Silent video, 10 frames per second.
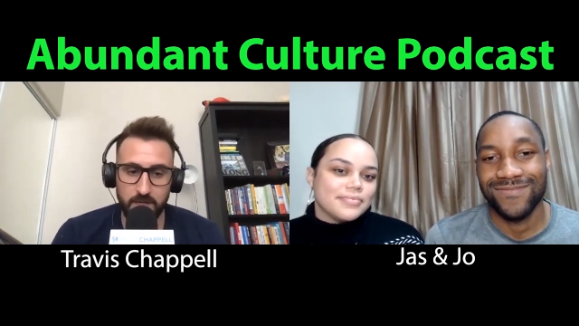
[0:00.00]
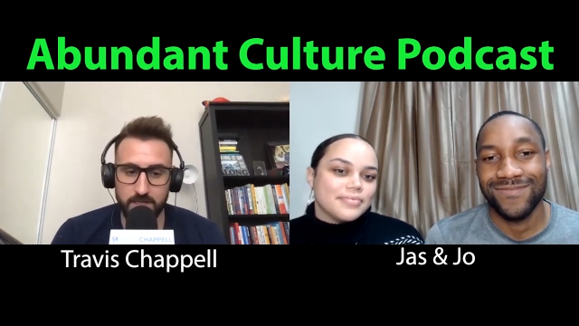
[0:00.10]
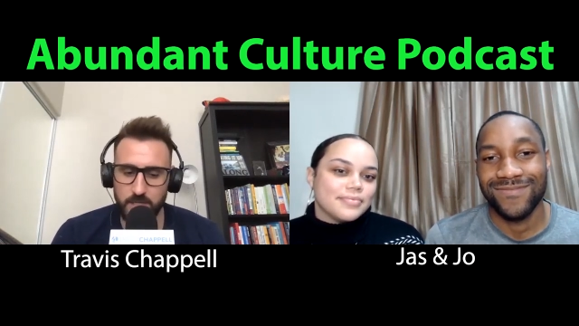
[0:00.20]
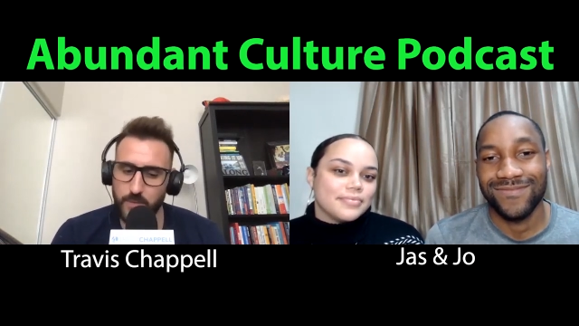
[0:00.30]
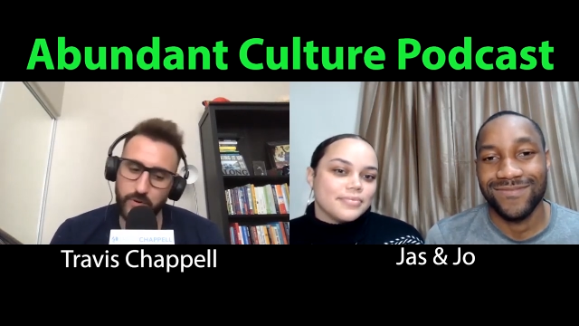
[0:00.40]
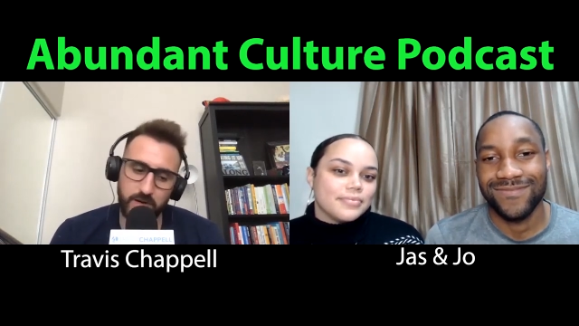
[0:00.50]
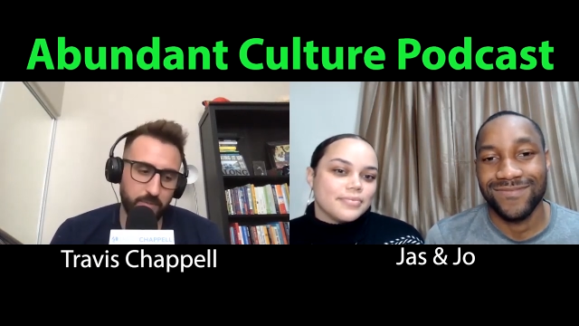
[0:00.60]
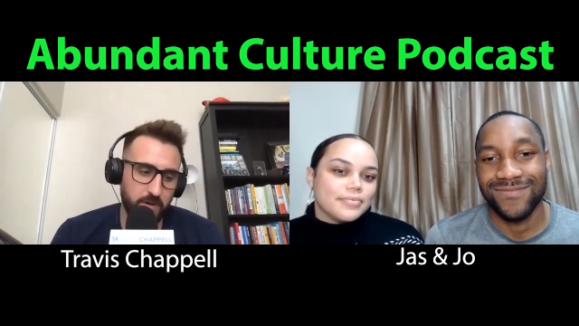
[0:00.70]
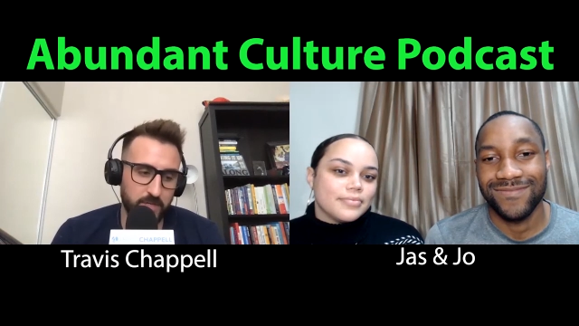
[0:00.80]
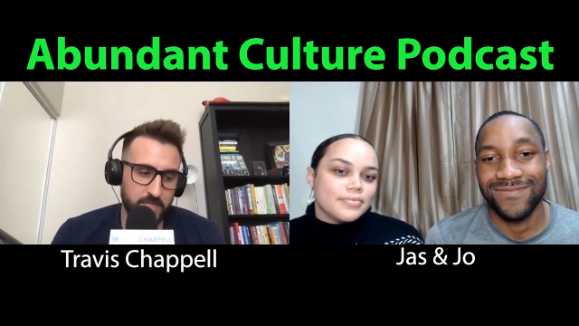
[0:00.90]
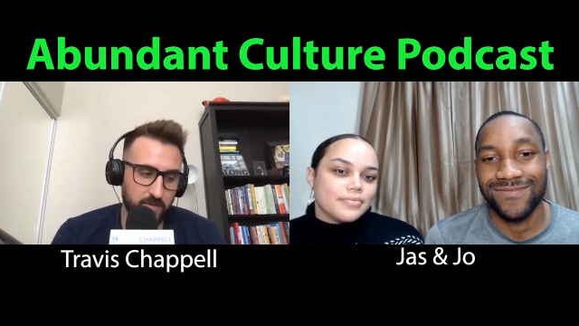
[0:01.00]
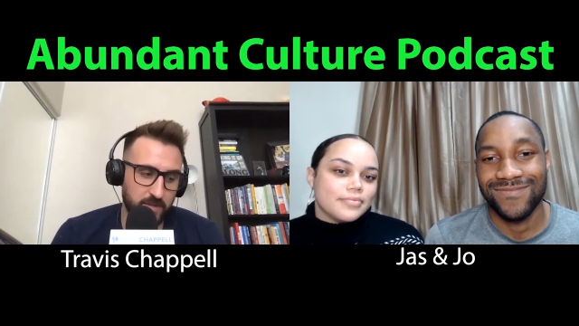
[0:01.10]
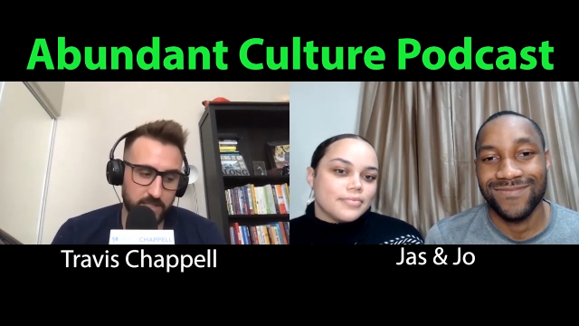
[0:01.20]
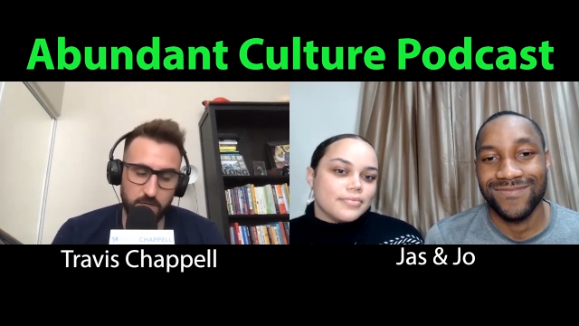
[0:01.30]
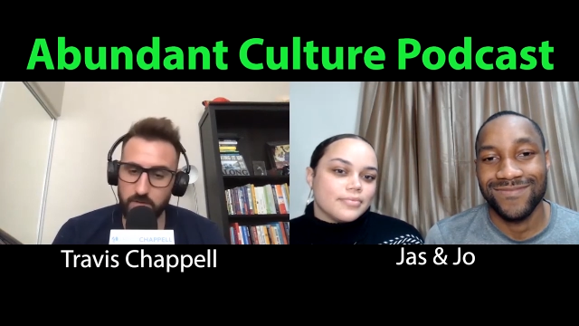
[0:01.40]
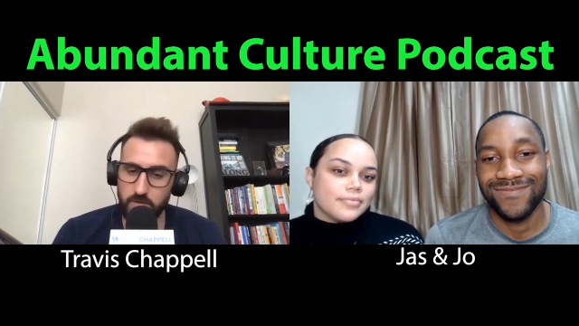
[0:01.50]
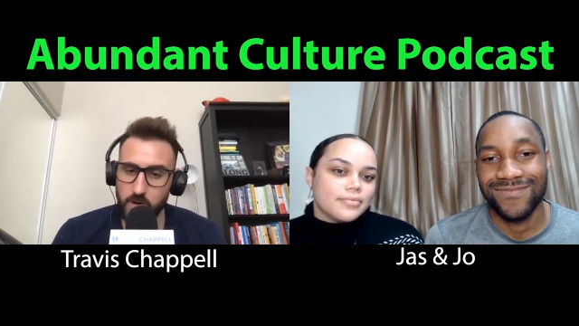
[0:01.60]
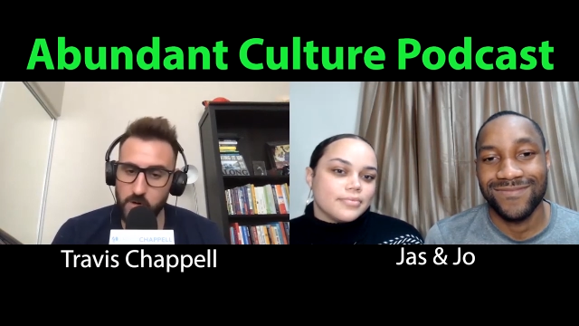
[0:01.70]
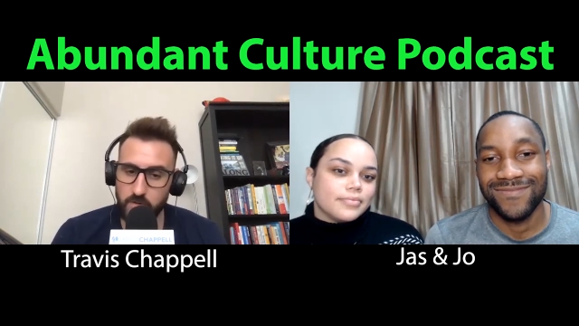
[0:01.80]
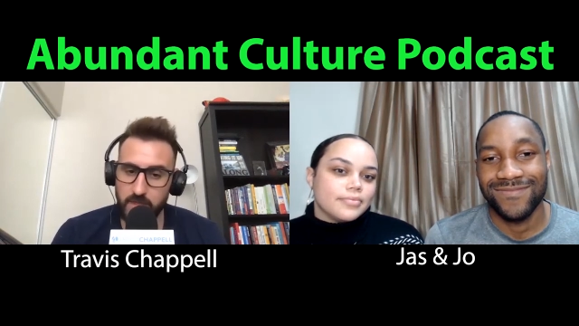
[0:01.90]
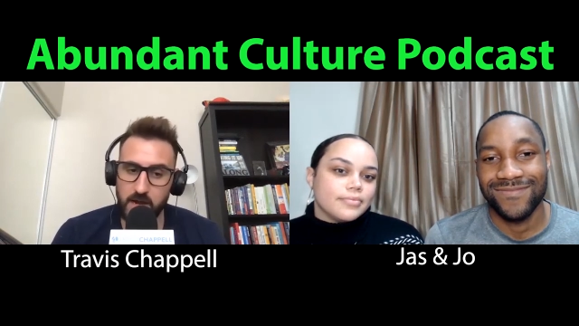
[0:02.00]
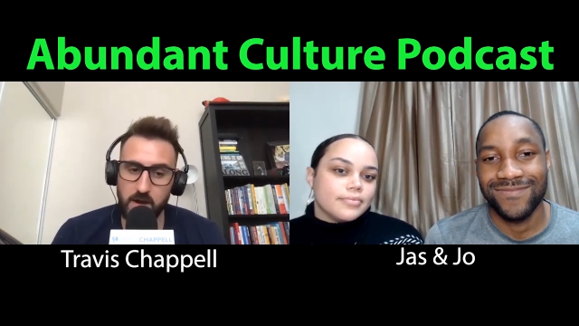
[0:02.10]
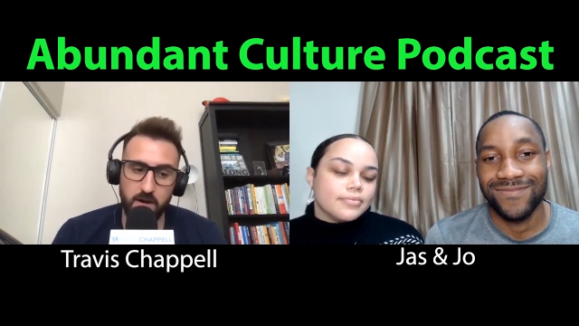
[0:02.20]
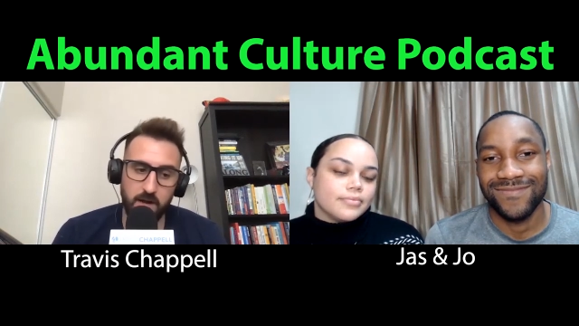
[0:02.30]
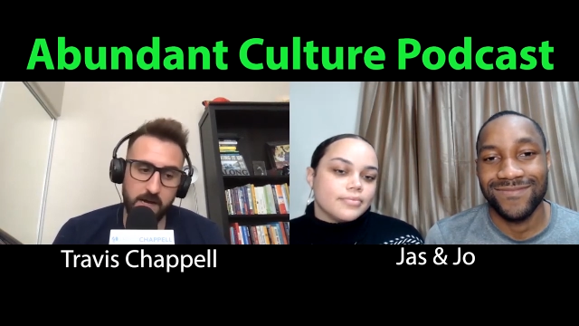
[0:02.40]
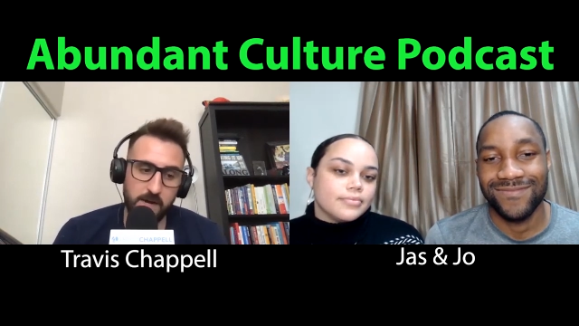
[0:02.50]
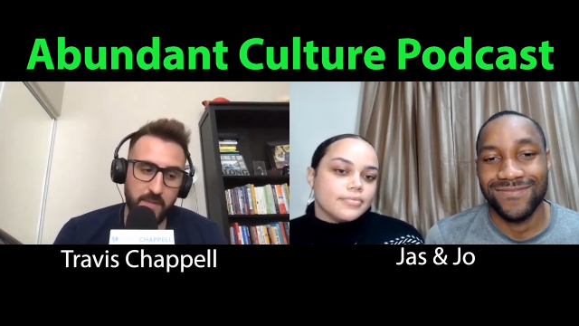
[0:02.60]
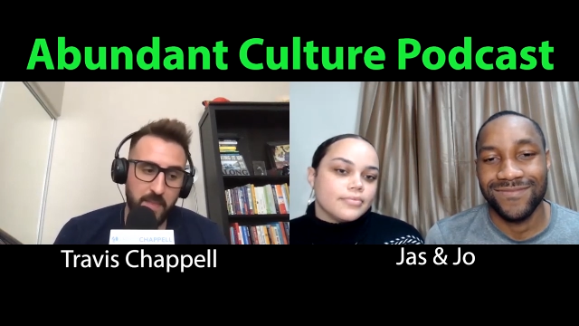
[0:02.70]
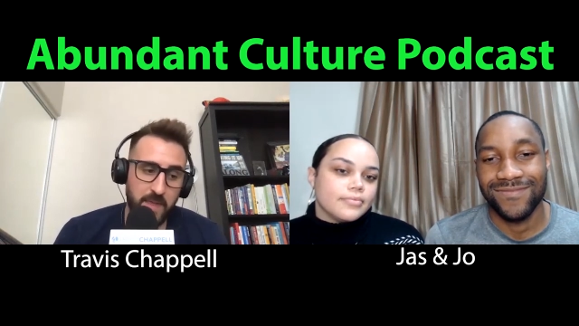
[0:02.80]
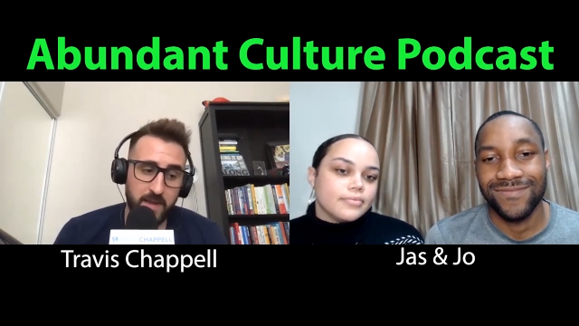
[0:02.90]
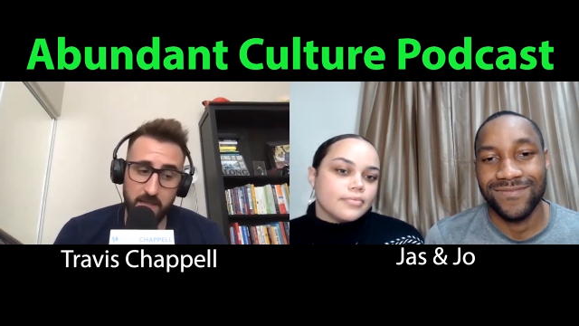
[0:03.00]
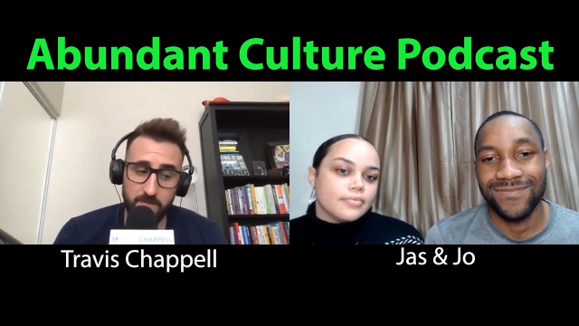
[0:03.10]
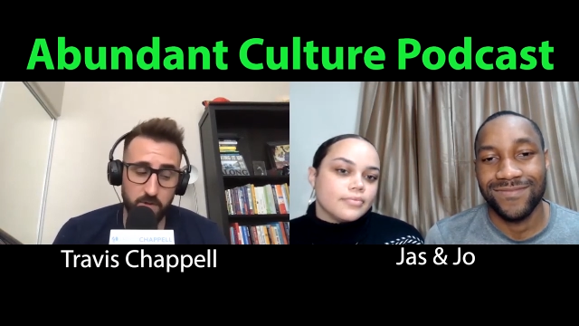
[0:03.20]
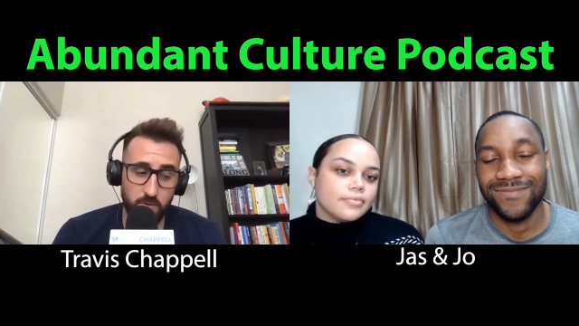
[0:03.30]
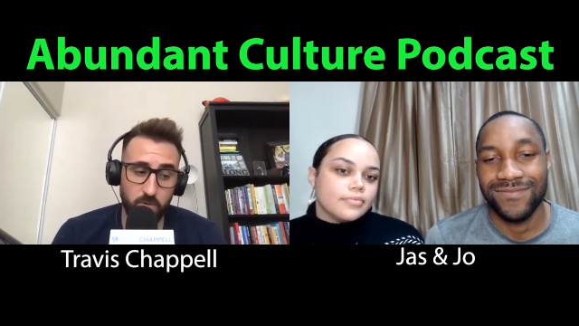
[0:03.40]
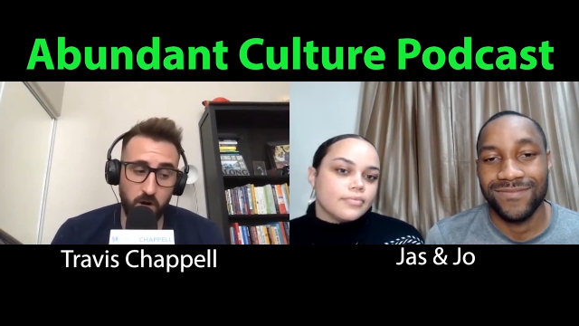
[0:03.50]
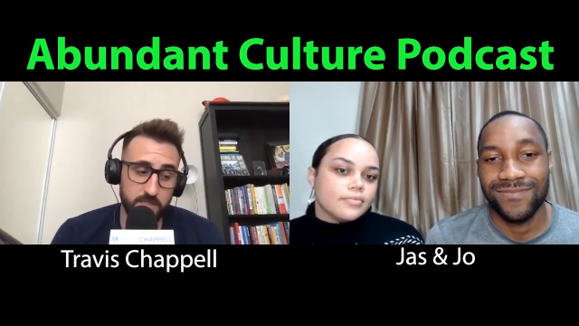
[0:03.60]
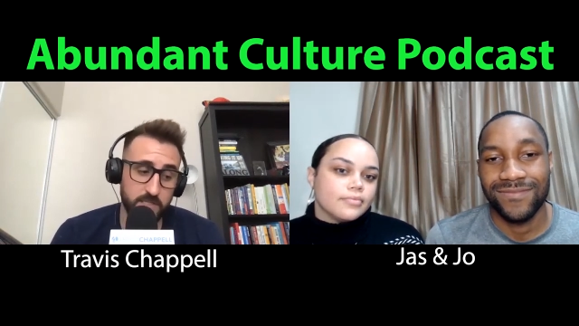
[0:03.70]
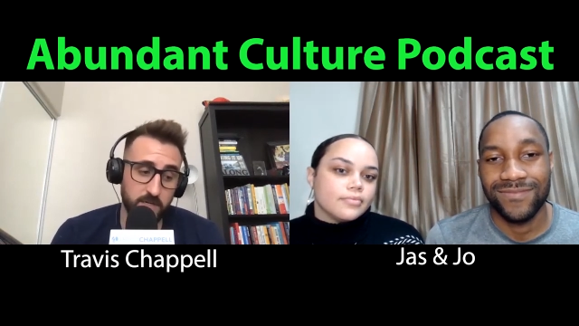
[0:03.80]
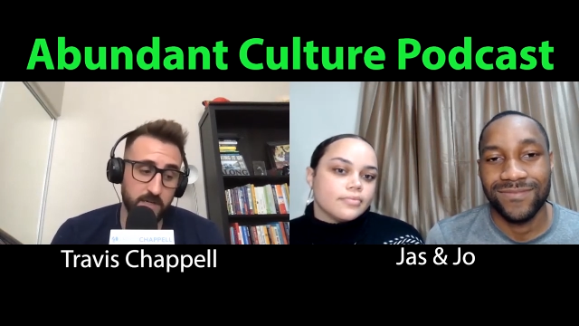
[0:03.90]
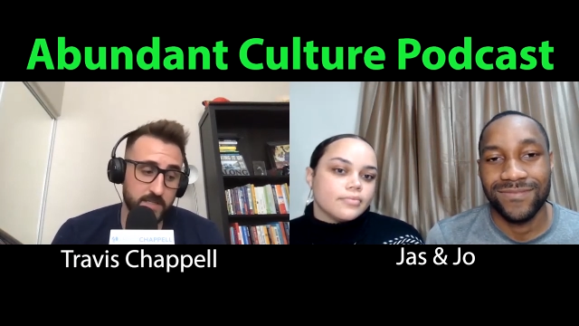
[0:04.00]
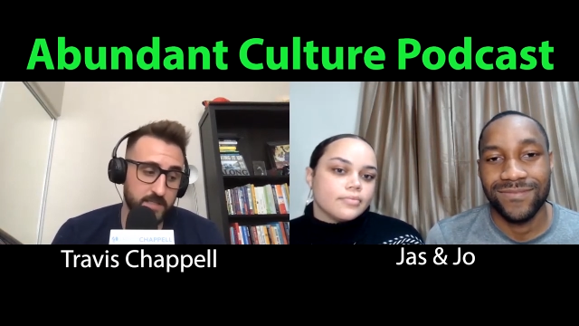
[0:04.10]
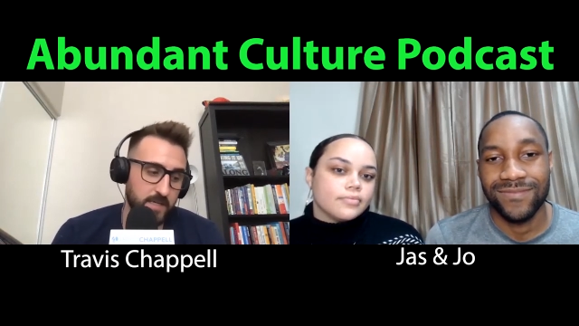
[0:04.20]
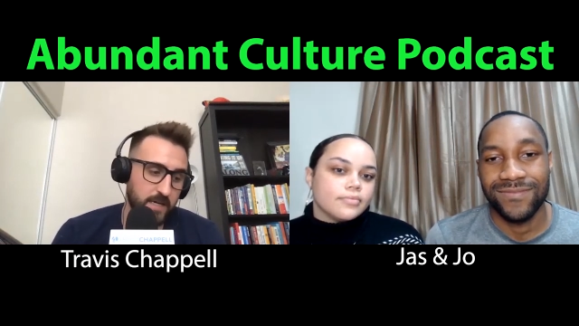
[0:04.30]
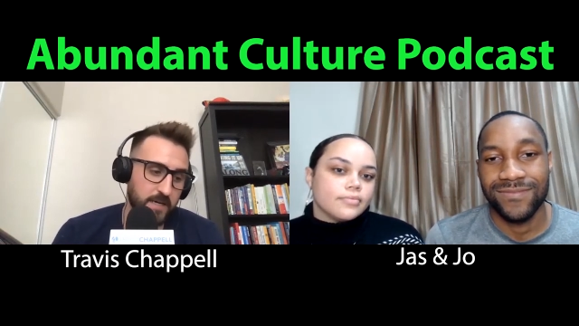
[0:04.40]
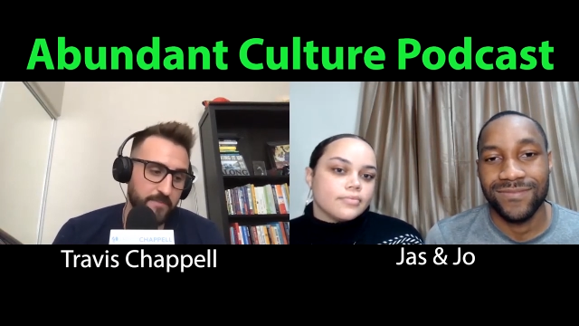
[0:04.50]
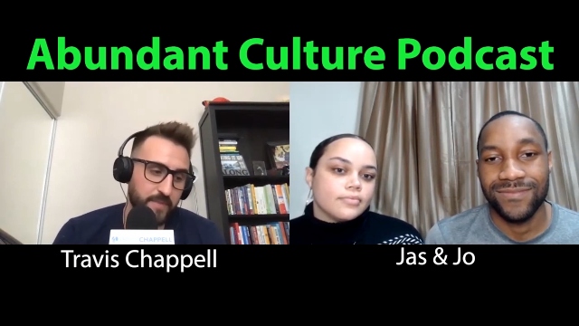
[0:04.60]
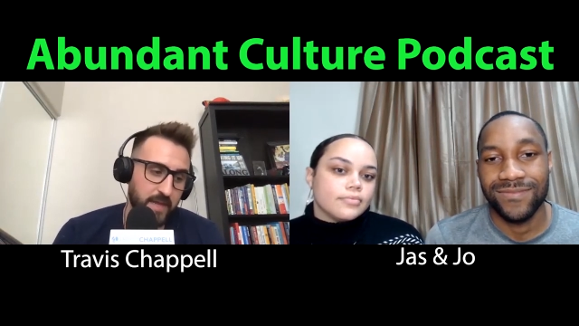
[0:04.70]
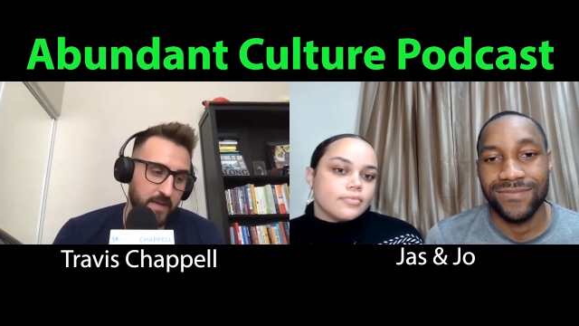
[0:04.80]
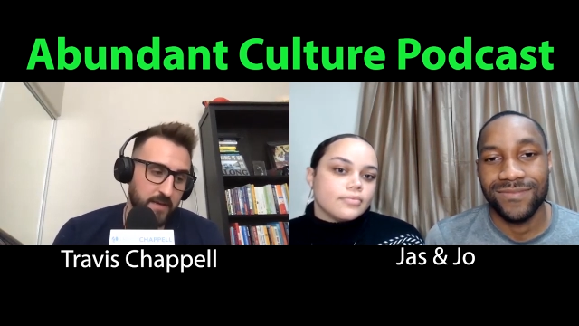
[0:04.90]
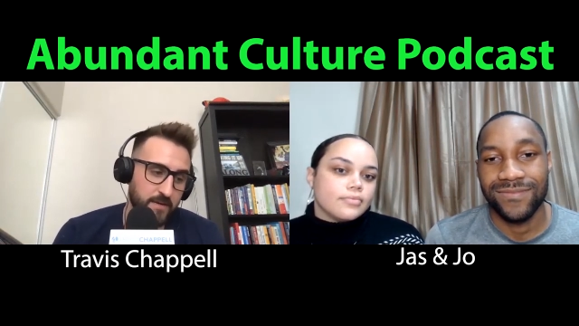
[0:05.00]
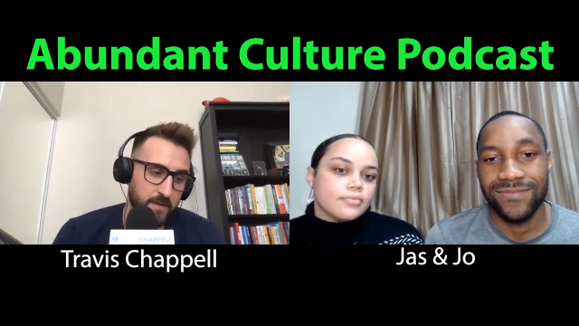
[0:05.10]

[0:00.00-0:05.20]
Speaker 1: So pretty, pretty much everything's over, over there. Um, and then if you are serious, um, and,